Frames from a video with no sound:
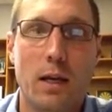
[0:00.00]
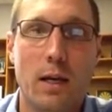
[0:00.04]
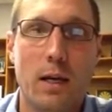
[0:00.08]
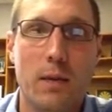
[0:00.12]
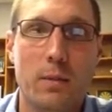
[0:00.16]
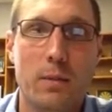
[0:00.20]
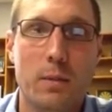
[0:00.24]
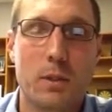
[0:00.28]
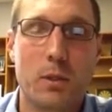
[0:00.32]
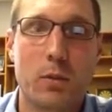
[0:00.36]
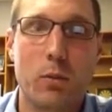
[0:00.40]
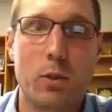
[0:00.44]

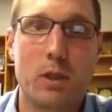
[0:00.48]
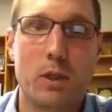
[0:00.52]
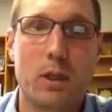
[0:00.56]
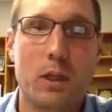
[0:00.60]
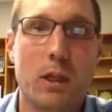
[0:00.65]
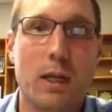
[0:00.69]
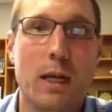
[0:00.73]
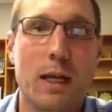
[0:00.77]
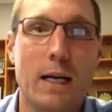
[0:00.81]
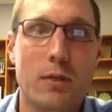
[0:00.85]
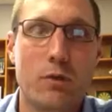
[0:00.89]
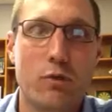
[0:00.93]
So what the
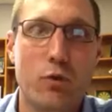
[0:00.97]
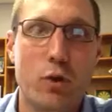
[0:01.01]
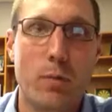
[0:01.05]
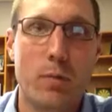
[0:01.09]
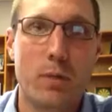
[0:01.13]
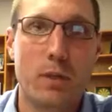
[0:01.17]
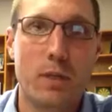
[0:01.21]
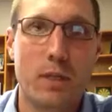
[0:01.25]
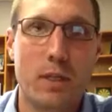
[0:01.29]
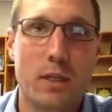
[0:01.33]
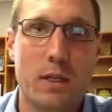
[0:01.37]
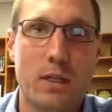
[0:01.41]
class
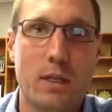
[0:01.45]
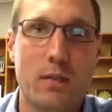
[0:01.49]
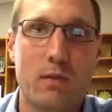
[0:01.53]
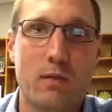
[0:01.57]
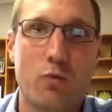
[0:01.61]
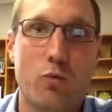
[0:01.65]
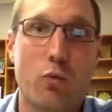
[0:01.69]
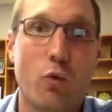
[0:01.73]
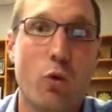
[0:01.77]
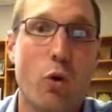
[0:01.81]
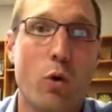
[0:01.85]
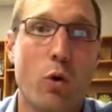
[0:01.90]

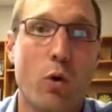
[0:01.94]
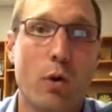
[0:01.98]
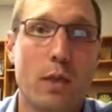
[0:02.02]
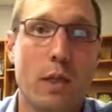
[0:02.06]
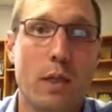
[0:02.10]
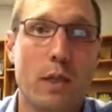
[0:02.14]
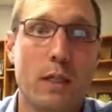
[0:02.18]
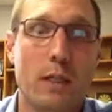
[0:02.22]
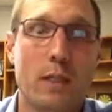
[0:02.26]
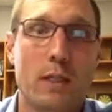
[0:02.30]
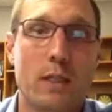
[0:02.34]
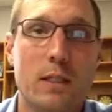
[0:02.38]
representative's role
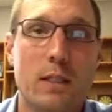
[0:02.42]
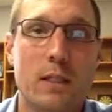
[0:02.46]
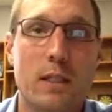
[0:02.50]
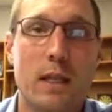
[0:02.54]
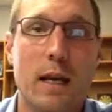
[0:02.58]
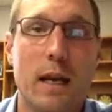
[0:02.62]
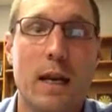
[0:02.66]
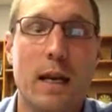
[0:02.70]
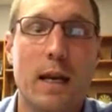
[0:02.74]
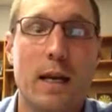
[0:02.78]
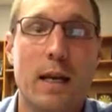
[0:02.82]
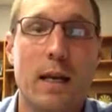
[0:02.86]
is
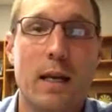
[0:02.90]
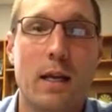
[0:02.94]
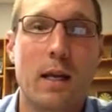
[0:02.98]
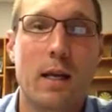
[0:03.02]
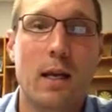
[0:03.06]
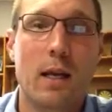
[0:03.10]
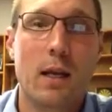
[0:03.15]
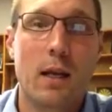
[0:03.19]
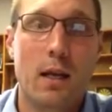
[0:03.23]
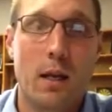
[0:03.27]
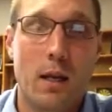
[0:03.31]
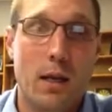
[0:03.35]
that
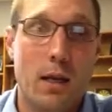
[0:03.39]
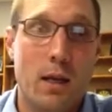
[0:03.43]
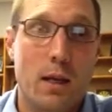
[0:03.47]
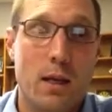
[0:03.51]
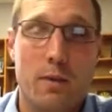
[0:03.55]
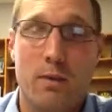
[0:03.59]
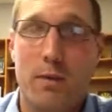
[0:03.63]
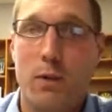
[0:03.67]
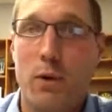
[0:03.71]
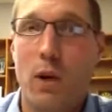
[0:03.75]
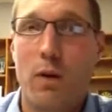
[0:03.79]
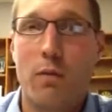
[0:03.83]

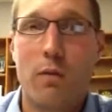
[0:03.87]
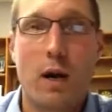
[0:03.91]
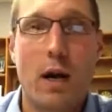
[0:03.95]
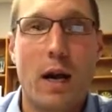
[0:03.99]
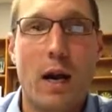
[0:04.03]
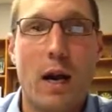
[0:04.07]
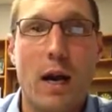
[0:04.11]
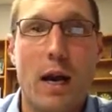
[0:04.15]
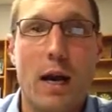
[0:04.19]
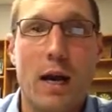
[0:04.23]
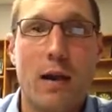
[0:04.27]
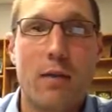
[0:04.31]
if you ever
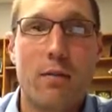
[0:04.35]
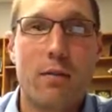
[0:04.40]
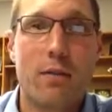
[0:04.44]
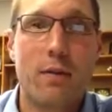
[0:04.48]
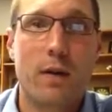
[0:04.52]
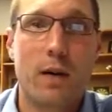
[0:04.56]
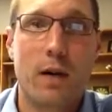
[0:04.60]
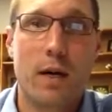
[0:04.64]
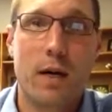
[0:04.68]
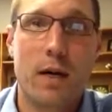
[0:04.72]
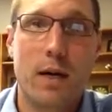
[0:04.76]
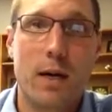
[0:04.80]
have
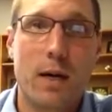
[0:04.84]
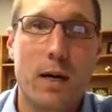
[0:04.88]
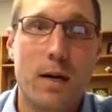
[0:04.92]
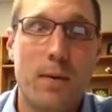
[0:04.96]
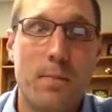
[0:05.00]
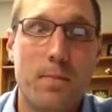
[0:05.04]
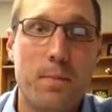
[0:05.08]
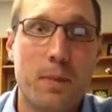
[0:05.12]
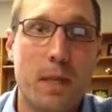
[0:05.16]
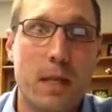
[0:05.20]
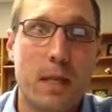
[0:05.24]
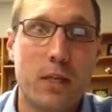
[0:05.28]

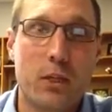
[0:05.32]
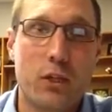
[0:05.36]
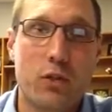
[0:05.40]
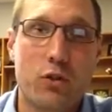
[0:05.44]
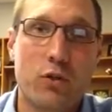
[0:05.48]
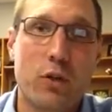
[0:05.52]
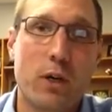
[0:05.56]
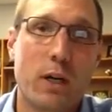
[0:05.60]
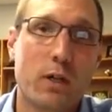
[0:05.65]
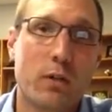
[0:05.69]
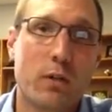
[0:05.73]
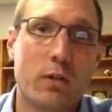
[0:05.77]
an
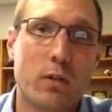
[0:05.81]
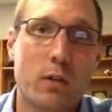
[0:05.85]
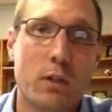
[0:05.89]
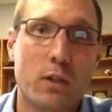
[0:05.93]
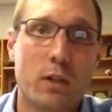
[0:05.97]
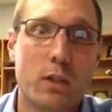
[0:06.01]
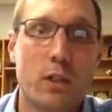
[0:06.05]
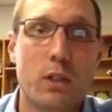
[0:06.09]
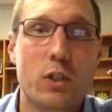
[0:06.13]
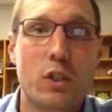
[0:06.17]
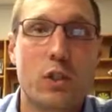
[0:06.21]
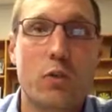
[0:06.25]
instructor or a
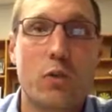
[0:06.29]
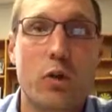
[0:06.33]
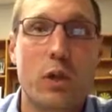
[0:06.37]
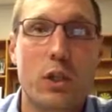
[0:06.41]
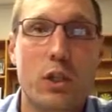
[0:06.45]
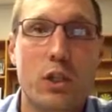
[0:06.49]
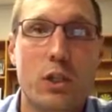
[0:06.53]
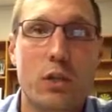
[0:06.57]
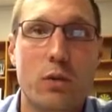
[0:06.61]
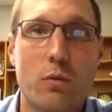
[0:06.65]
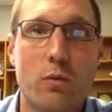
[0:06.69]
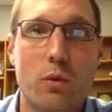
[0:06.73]

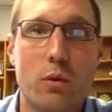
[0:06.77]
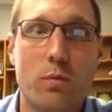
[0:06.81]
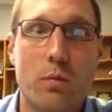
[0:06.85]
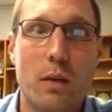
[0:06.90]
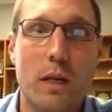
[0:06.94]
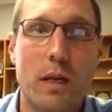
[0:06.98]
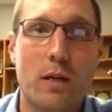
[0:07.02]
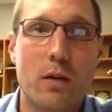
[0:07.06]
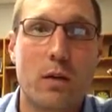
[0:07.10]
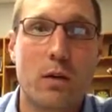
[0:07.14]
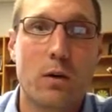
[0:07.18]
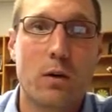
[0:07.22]
situation with
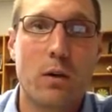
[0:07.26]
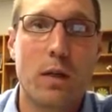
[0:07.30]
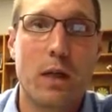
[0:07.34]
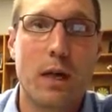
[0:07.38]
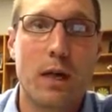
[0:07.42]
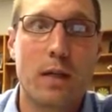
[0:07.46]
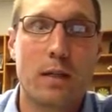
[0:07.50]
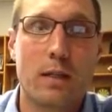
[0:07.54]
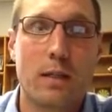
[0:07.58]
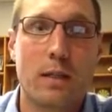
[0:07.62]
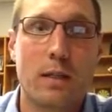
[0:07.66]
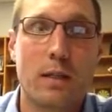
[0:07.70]
Baker
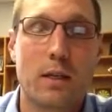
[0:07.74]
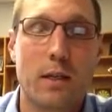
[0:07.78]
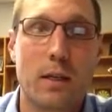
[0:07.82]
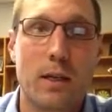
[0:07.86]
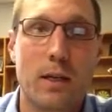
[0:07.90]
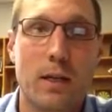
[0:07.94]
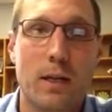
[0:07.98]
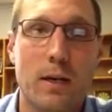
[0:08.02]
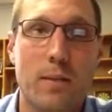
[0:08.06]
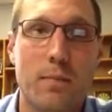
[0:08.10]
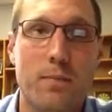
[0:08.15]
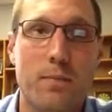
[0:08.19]
that
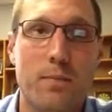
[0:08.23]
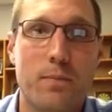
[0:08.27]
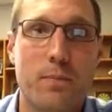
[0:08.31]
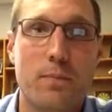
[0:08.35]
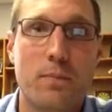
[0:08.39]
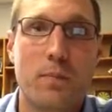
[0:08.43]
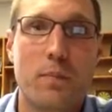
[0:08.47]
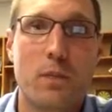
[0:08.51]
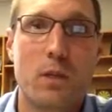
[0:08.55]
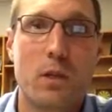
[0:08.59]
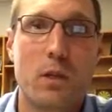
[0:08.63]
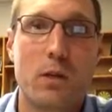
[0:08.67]

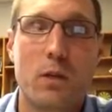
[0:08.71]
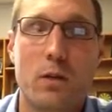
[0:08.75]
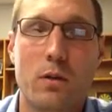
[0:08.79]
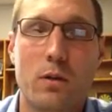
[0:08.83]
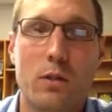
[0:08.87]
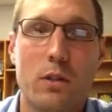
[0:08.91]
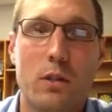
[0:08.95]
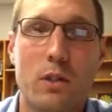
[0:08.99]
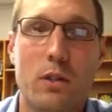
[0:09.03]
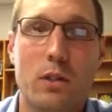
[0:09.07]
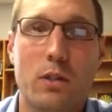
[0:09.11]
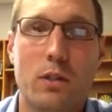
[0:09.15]

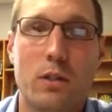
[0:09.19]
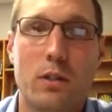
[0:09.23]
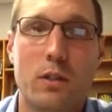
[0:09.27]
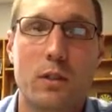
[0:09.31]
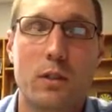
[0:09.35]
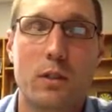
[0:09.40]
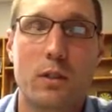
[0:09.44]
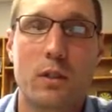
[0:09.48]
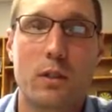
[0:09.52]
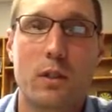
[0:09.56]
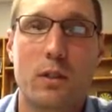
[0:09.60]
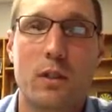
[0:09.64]

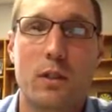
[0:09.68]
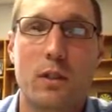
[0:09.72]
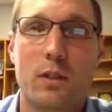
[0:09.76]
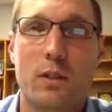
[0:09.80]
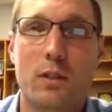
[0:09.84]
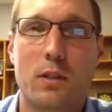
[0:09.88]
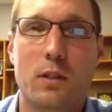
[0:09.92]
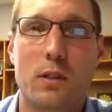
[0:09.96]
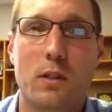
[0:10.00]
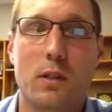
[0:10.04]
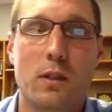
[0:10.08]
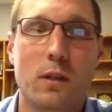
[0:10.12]

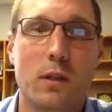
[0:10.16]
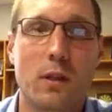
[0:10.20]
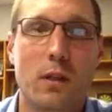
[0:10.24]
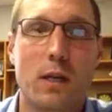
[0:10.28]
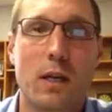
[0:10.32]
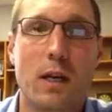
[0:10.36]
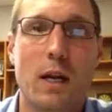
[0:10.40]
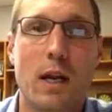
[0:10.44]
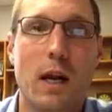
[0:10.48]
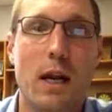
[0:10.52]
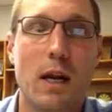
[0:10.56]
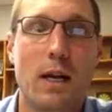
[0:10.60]
it's clearly
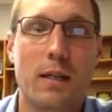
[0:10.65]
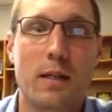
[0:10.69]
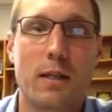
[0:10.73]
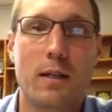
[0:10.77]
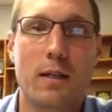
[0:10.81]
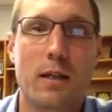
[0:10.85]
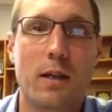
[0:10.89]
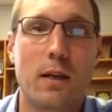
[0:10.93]
not